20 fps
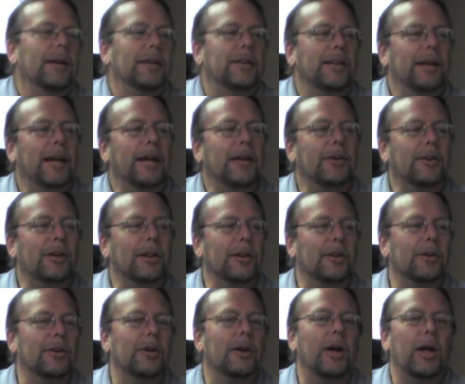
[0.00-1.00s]
Tonight you're going to
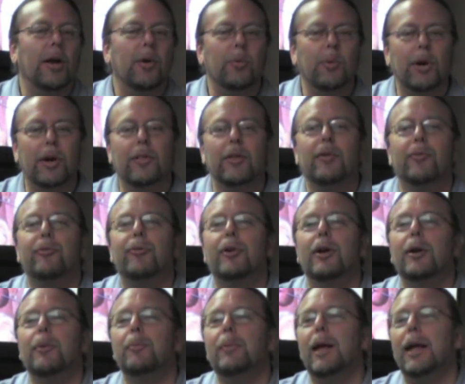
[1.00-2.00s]
learn where they're
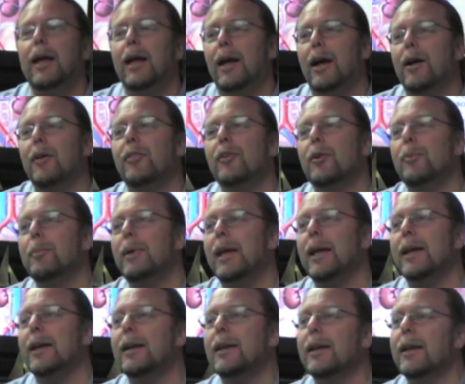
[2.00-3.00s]
from, how they're
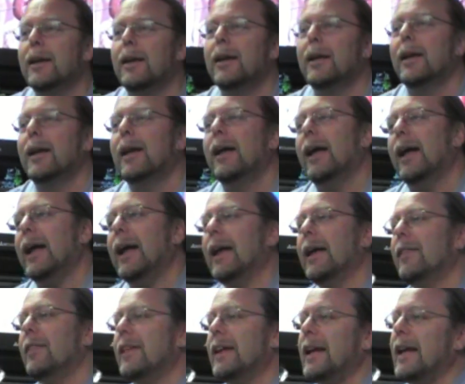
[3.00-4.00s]
made,
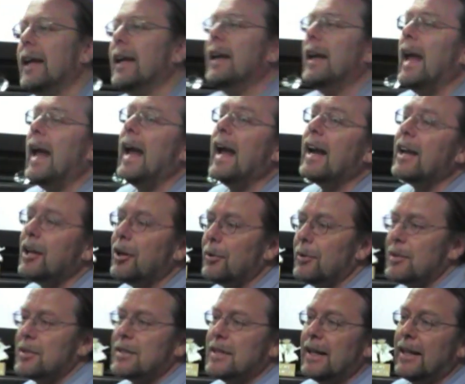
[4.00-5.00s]
and the
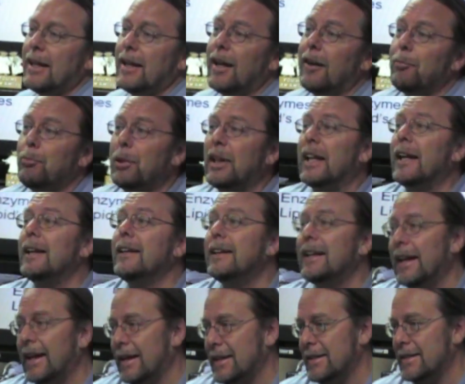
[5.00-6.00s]
inaccuracy of blood
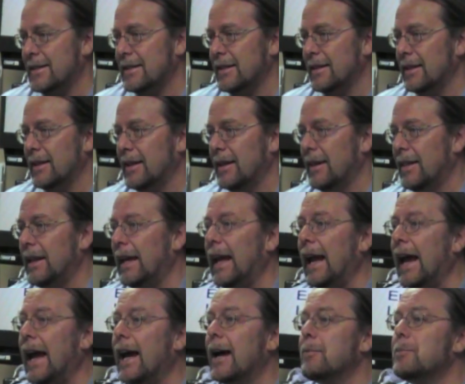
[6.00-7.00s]
tests. The
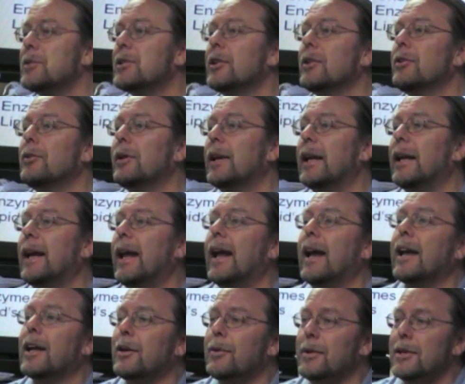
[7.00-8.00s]
absolute
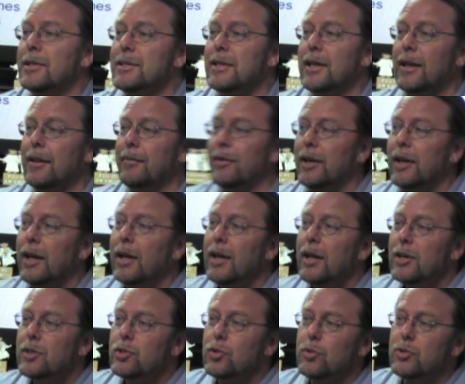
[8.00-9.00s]
inaccuracy of it.
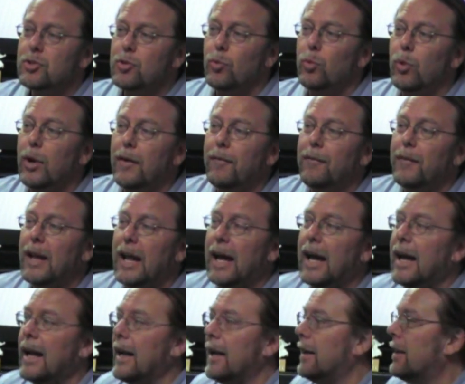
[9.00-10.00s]
So it's a rough
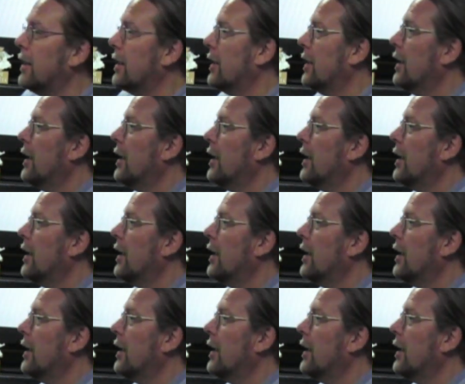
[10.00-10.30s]
guide.